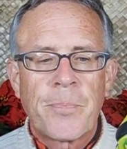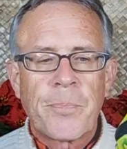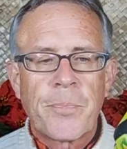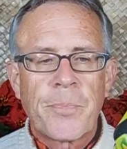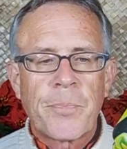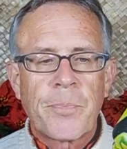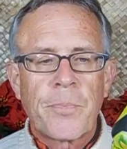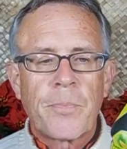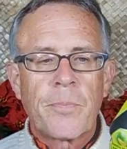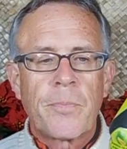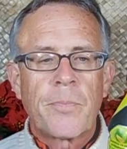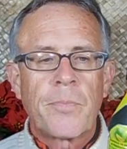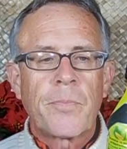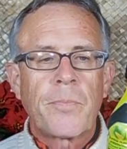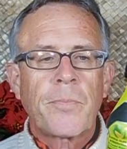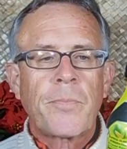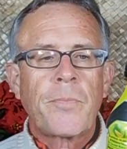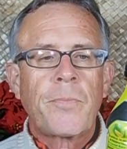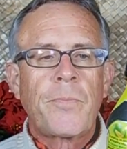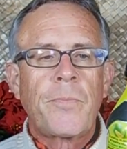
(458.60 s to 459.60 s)

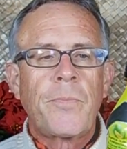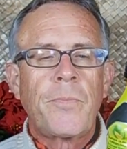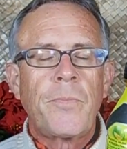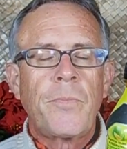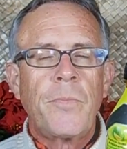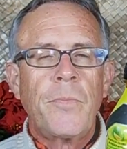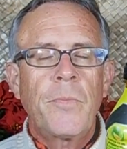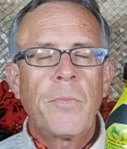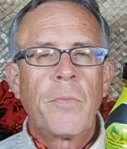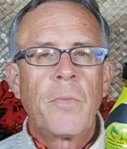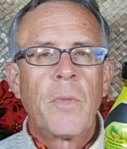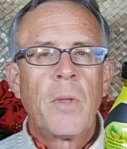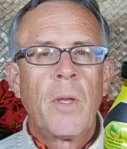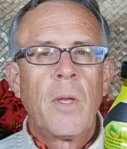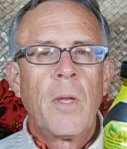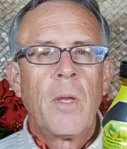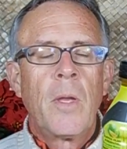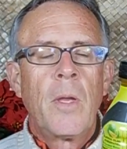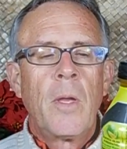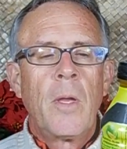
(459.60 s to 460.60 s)

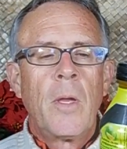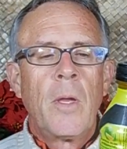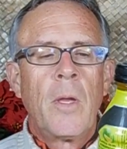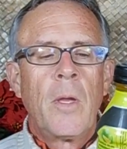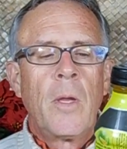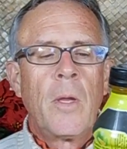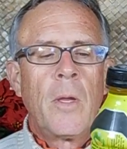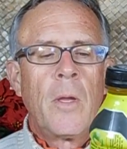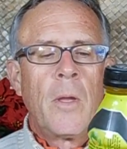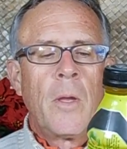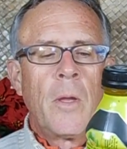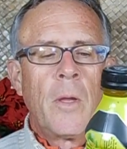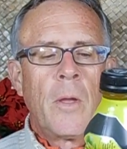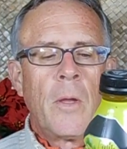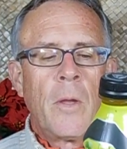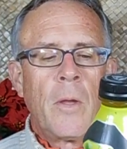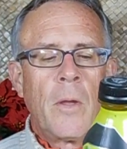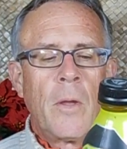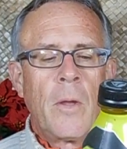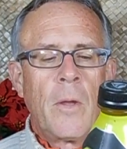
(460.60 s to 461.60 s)

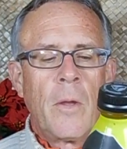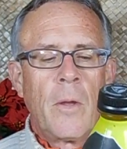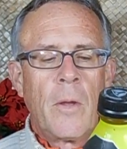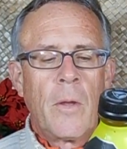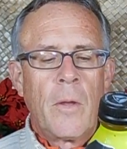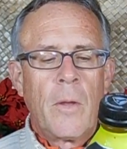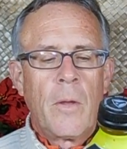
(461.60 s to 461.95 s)
[no speech]